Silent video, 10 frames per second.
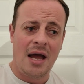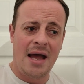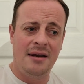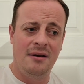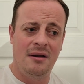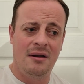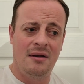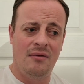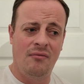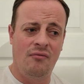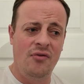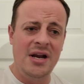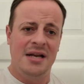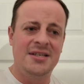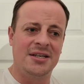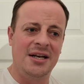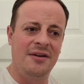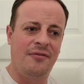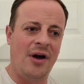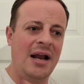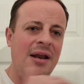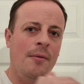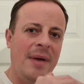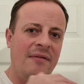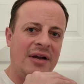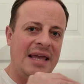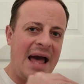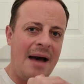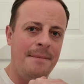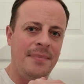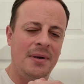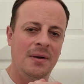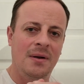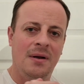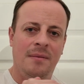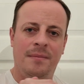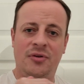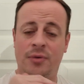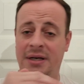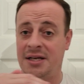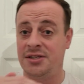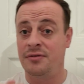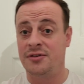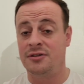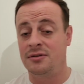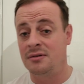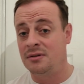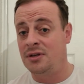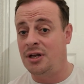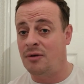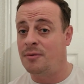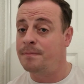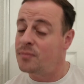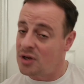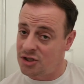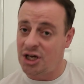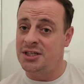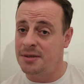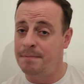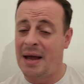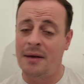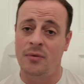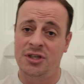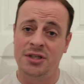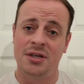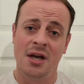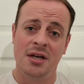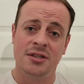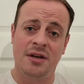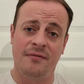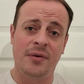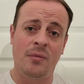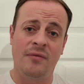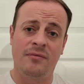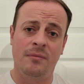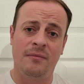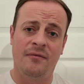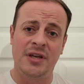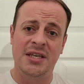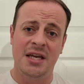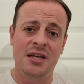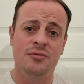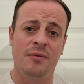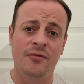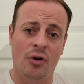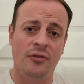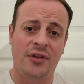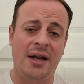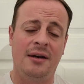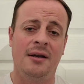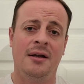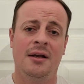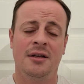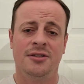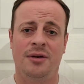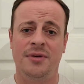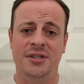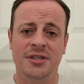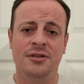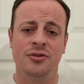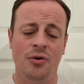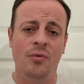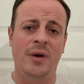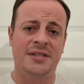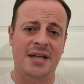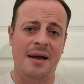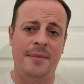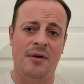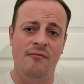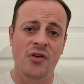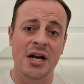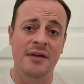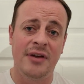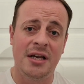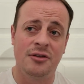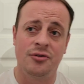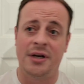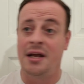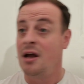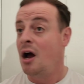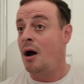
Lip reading: And really solidify a little bit of a gap between ourselves and, you know, the chasing pack, which is something for years we've not done. So this is a new West Ham, and I'm really enjoying it.